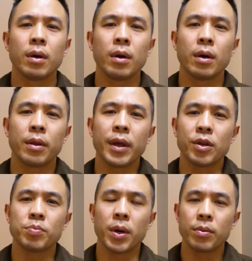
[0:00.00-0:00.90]
uh,
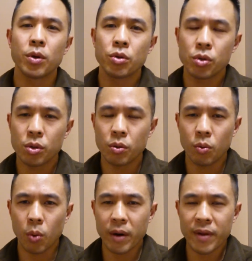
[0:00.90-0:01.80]
things, but
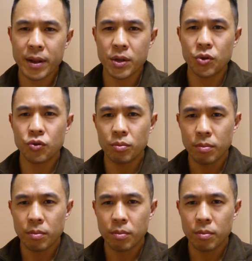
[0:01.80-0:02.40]
whatever that is,